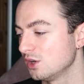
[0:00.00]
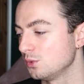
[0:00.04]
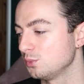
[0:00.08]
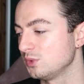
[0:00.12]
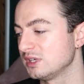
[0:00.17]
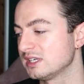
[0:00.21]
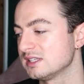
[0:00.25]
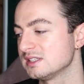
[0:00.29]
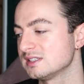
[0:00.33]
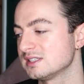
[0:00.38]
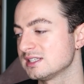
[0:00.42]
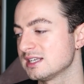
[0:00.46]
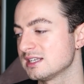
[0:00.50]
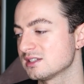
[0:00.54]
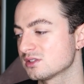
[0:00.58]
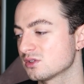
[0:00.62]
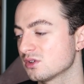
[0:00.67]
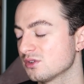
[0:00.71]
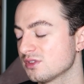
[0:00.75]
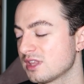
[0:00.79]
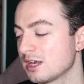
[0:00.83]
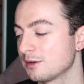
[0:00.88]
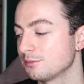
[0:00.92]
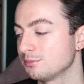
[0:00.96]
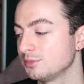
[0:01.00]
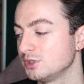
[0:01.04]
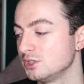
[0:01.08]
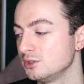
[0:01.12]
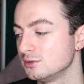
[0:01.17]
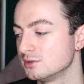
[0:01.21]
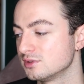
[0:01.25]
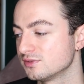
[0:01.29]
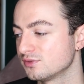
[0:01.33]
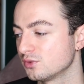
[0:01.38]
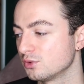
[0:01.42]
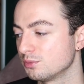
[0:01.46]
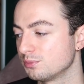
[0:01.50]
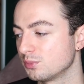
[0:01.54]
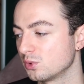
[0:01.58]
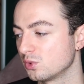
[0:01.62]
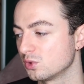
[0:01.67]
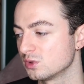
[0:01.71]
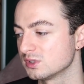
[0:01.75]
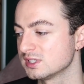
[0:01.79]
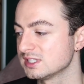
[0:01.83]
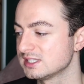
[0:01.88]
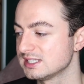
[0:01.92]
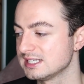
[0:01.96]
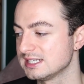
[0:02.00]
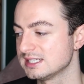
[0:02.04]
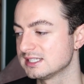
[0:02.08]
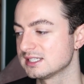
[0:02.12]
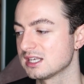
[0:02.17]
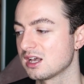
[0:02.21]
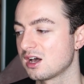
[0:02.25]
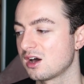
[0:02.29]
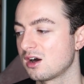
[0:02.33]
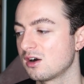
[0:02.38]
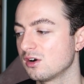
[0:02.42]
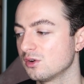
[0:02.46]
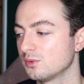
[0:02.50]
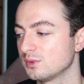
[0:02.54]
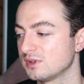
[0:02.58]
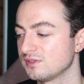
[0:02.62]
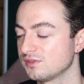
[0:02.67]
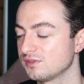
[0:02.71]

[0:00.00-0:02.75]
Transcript: And we can see it's got that beautiful border detail